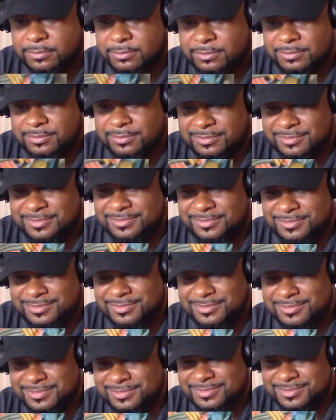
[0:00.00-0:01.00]

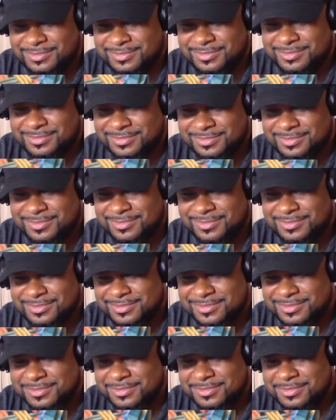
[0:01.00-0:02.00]
(no one is talking)